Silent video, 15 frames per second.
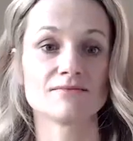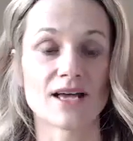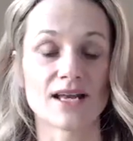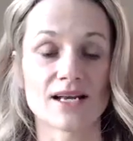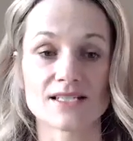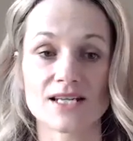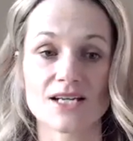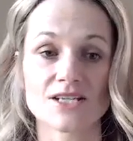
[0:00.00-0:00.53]

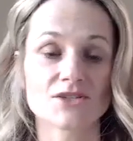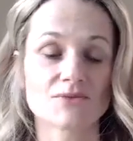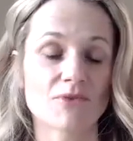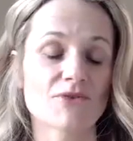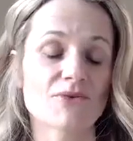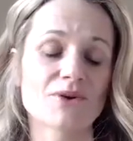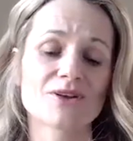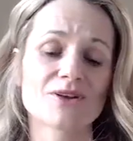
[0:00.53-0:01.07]
meditation,
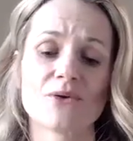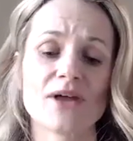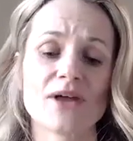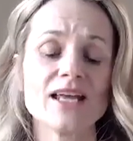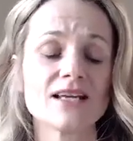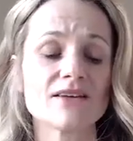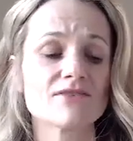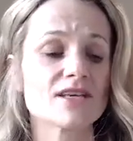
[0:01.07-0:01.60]
breath work,
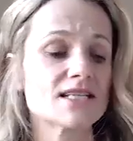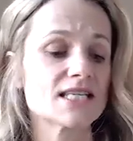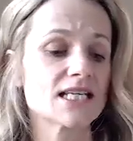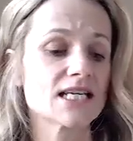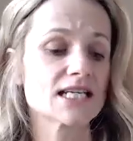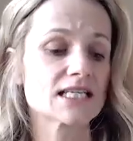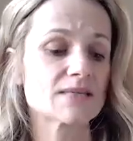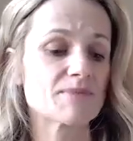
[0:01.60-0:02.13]
any of these
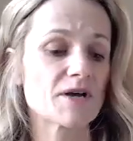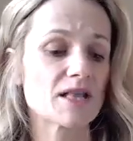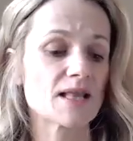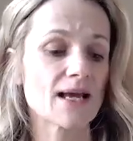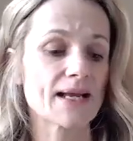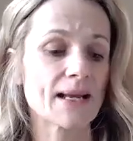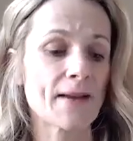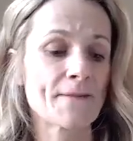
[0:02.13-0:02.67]
things. But
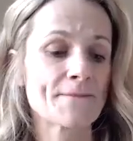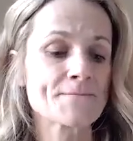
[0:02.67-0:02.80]
like,